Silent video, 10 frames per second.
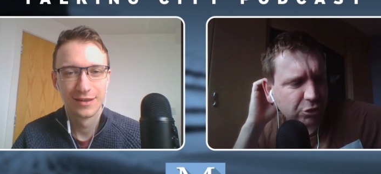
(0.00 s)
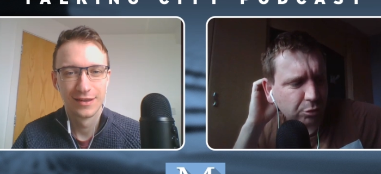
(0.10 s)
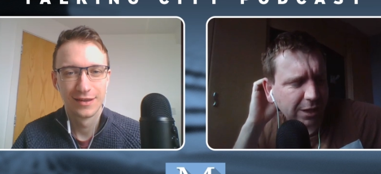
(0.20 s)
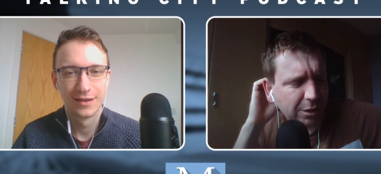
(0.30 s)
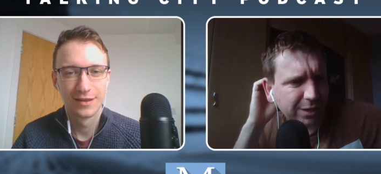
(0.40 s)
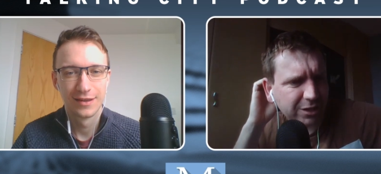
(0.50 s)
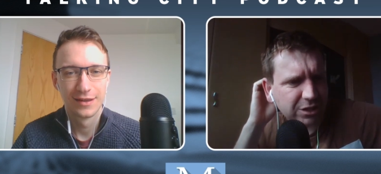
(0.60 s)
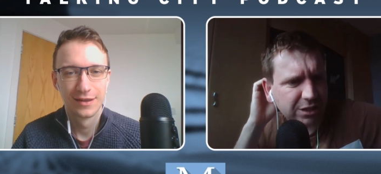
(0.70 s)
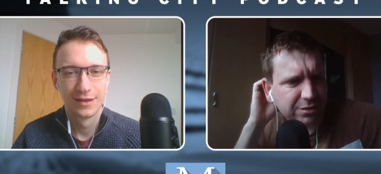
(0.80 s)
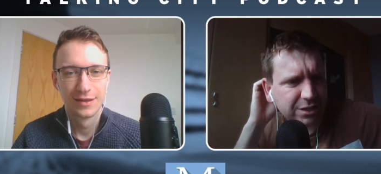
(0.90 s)
Speaker 1: somehow
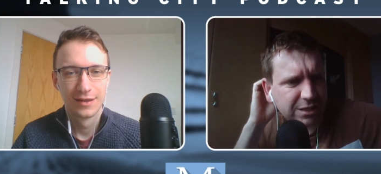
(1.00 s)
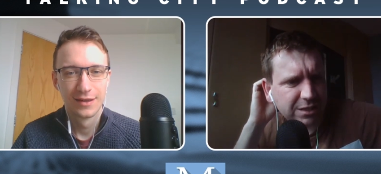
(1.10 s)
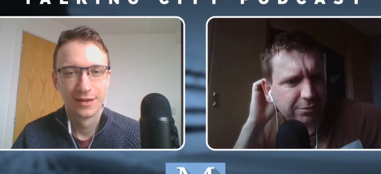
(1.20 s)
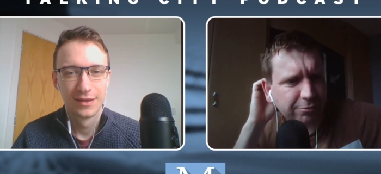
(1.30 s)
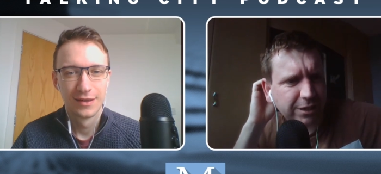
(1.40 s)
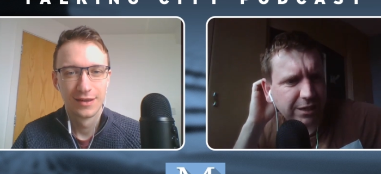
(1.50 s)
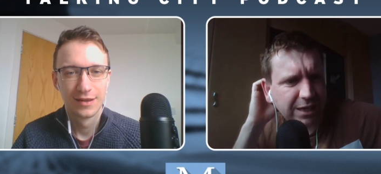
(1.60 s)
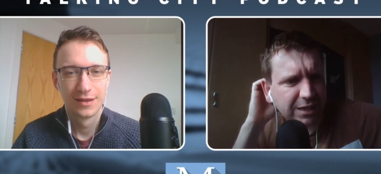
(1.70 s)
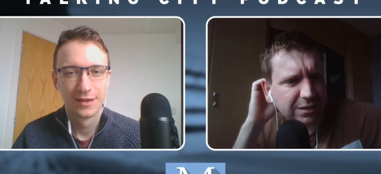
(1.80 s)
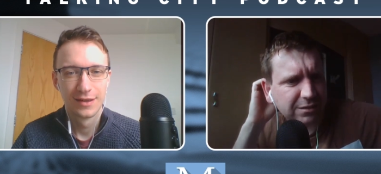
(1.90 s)
managed to give City a free
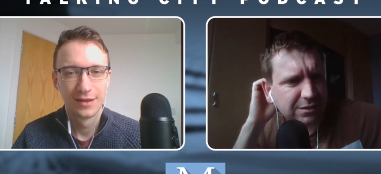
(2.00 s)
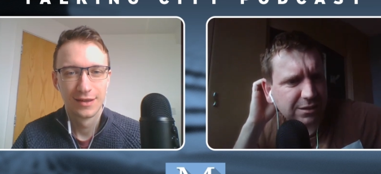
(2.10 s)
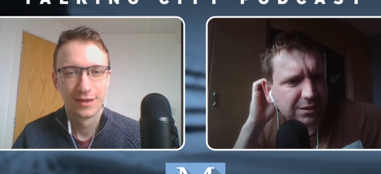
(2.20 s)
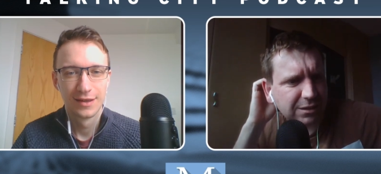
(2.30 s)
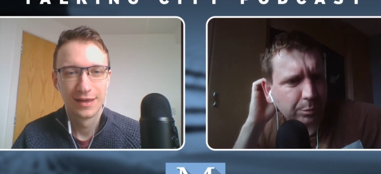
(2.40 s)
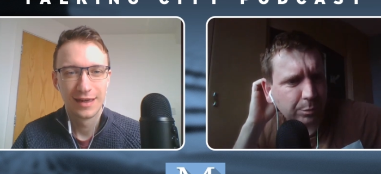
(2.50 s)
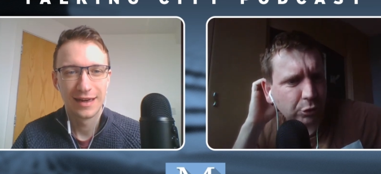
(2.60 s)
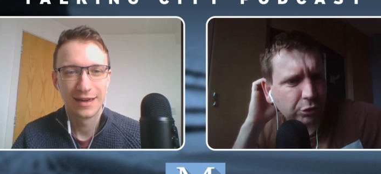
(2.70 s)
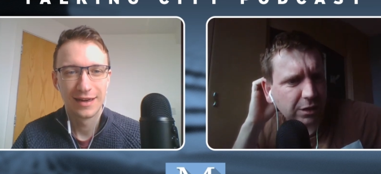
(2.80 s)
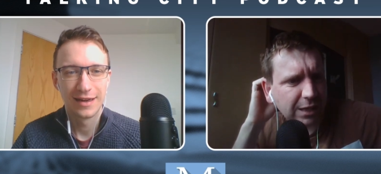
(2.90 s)
kick and
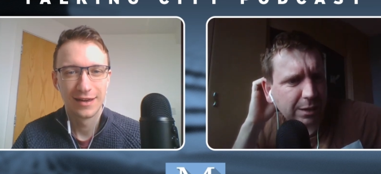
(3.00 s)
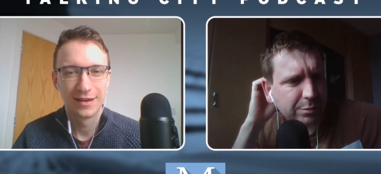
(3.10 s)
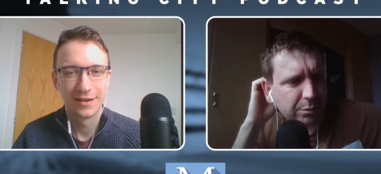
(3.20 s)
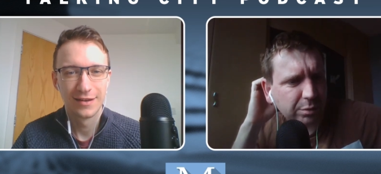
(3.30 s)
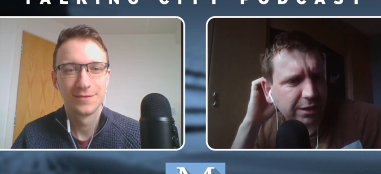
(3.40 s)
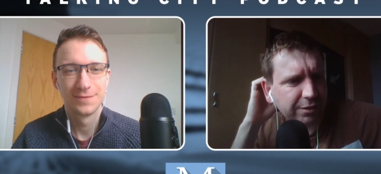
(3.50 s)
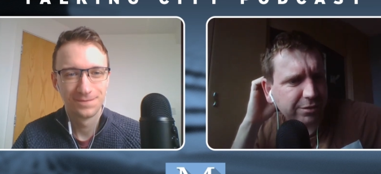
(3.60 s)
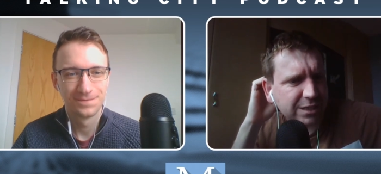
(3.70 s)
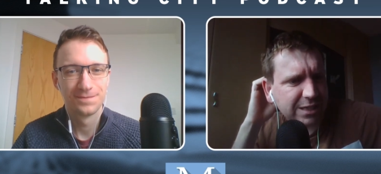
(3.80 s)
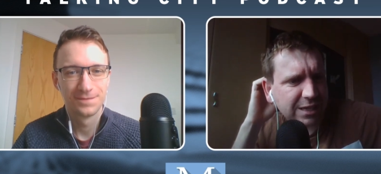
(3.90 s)
book a Leipzig player
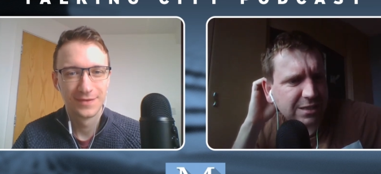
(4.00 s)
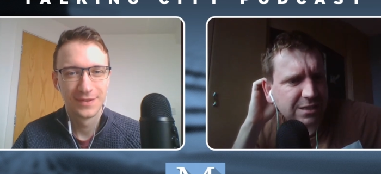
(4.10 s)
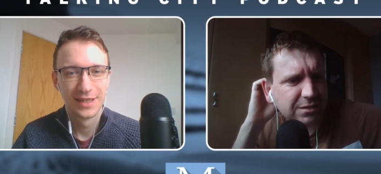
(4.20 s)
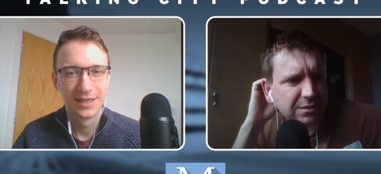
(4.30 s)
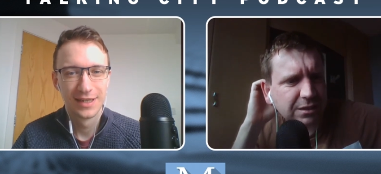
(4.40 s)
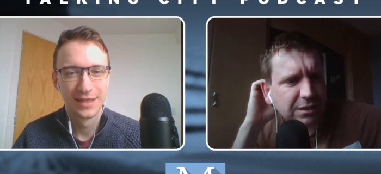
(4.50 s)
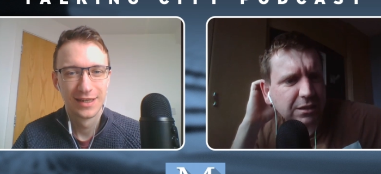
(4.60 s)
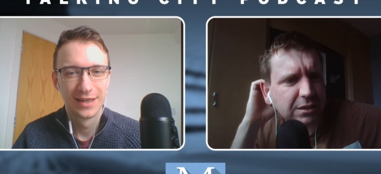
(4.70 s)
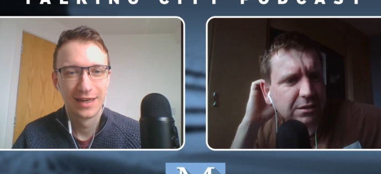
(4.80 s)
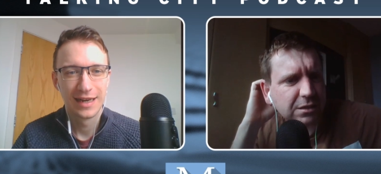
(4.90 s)
for dissent.
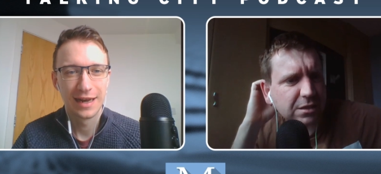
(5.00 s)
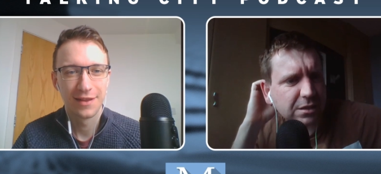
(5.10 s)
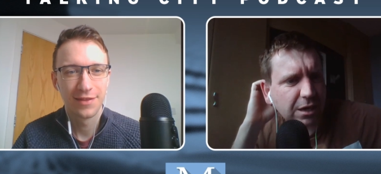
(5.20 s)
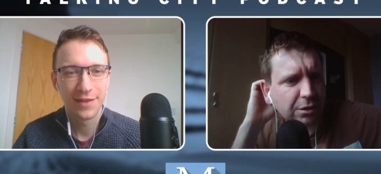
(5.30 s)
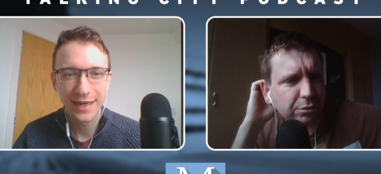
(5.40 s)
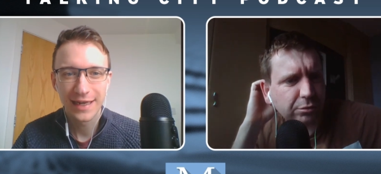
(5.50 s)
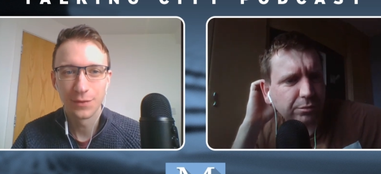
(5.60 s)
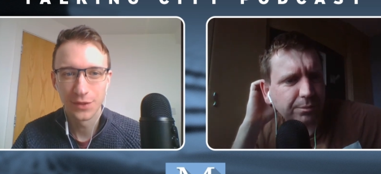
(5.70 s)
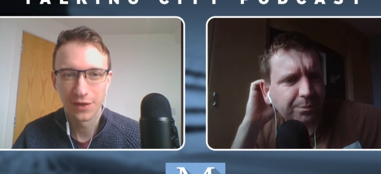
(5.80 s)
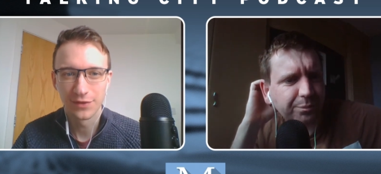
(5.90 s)
So I
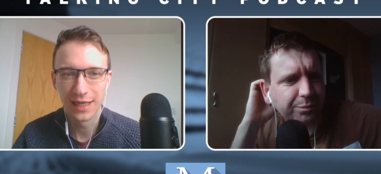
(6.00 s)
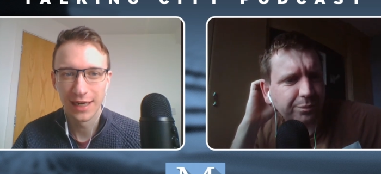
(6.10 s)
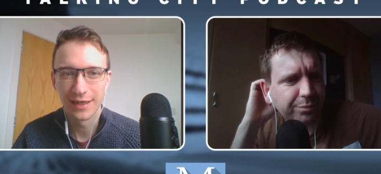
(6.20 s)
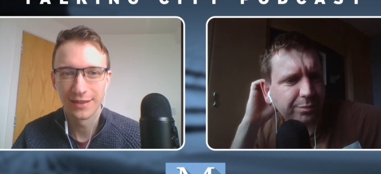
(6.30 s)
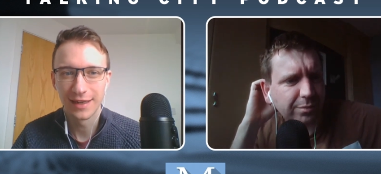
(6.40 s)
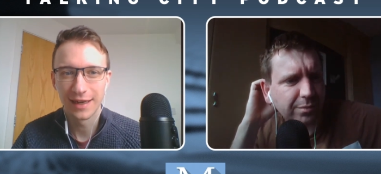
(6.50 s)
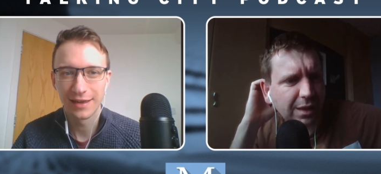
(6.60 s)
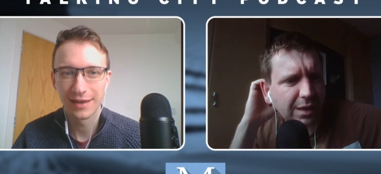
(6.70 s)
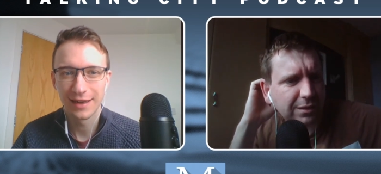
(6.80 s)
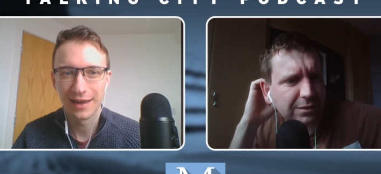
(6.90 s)
think it
Speaker 2: was offside.
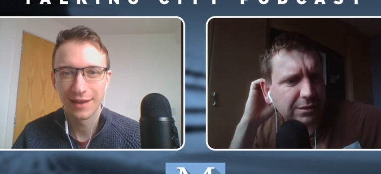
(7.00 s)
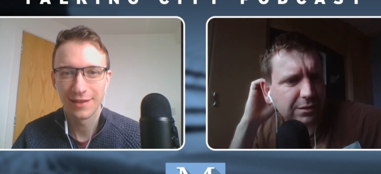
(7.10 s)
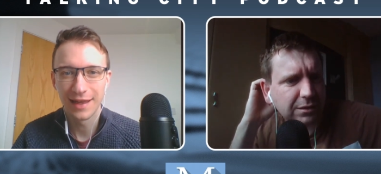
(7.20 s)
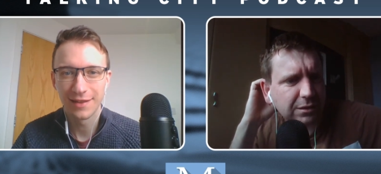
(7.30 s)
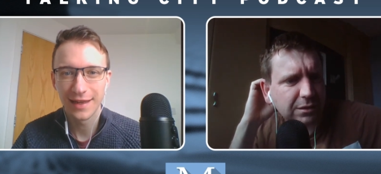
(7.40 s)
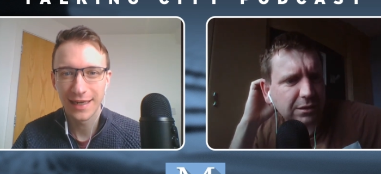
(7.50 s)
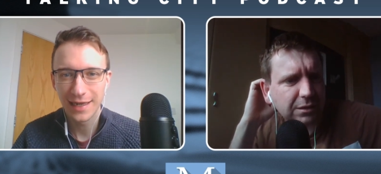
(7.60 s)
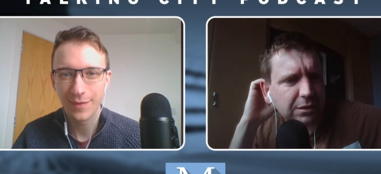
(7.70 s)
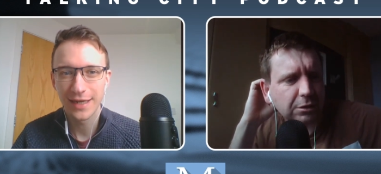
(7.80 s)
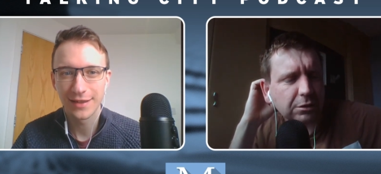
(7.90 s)
I, th- I
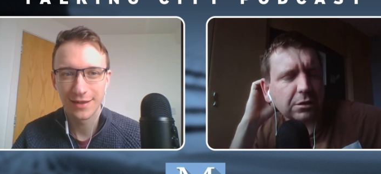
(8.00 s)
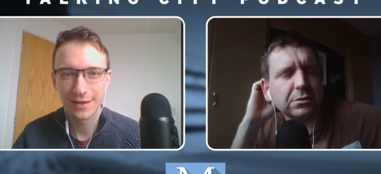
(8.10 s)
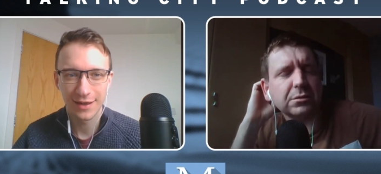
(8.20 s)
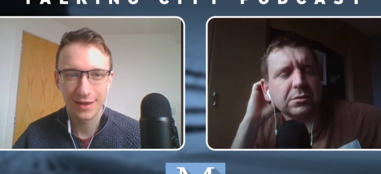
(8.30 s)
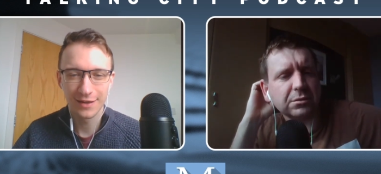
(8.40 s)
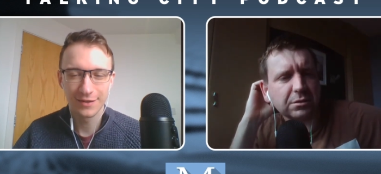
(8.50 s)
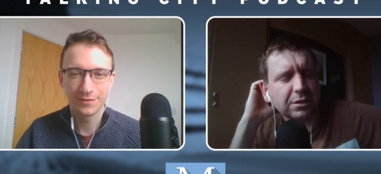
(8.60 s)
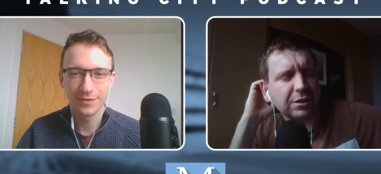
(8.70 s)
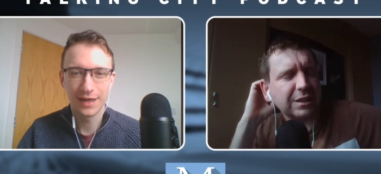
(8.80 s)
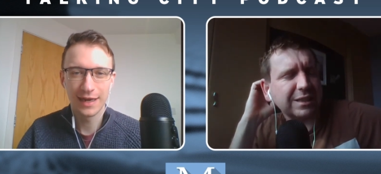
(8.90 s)
think he made a,
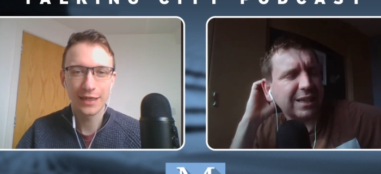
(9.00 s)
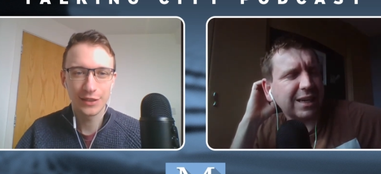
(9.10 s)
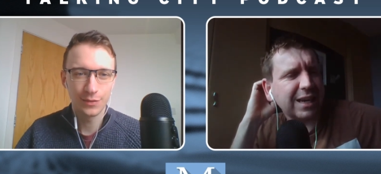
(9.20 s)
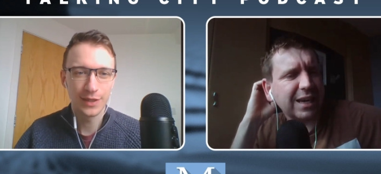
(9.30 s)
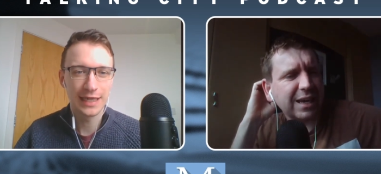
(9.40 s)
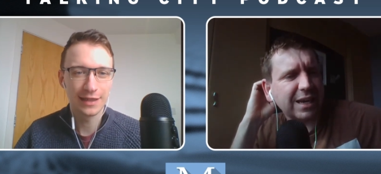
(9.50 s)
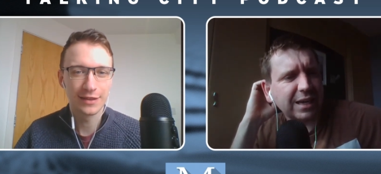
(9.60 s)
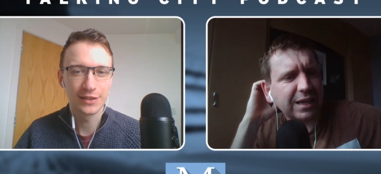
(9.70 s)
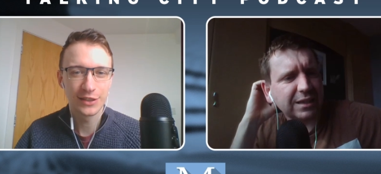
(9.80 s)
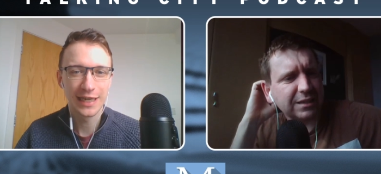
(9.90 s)
a an action with his
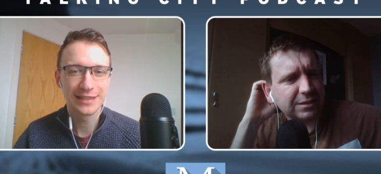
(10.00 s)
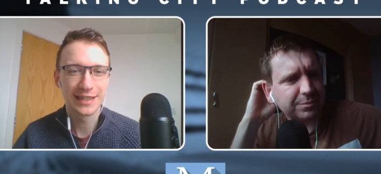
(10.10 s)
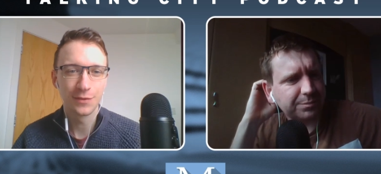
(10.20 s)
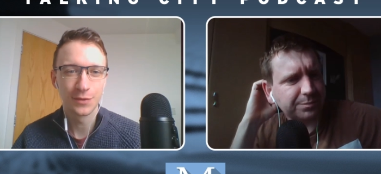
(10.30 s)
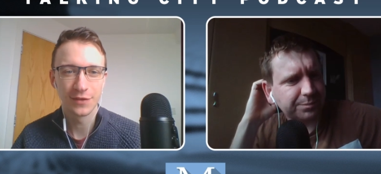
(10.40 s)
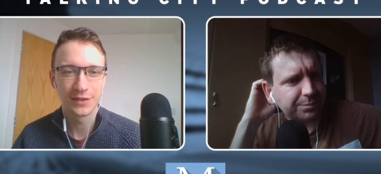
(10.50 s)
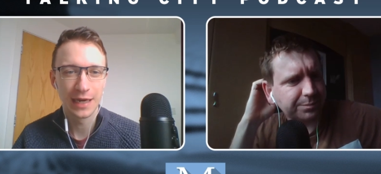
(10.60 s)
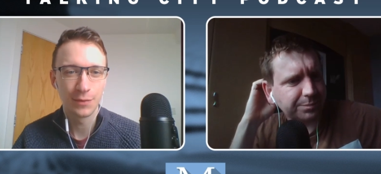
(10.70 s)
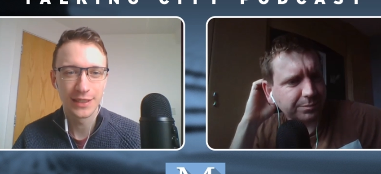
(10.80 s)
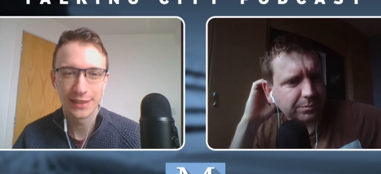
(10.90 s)
hand that suggested it was
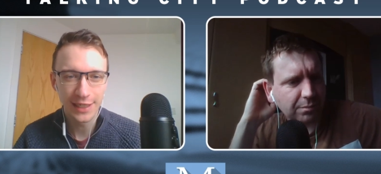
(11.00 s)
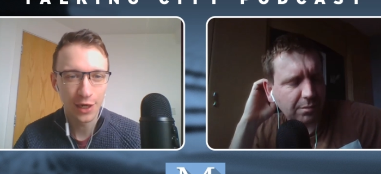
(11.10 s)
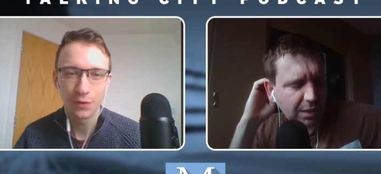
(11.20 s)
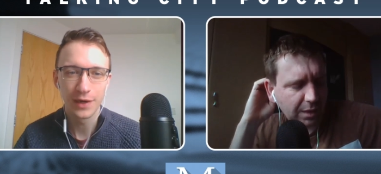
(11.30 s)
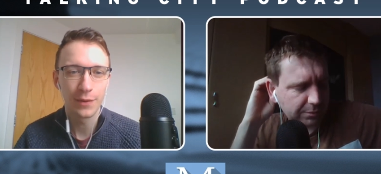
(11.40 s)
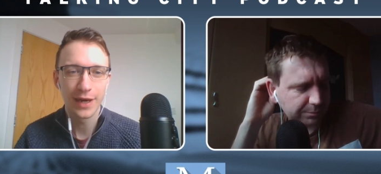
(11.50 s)
offside, which is the only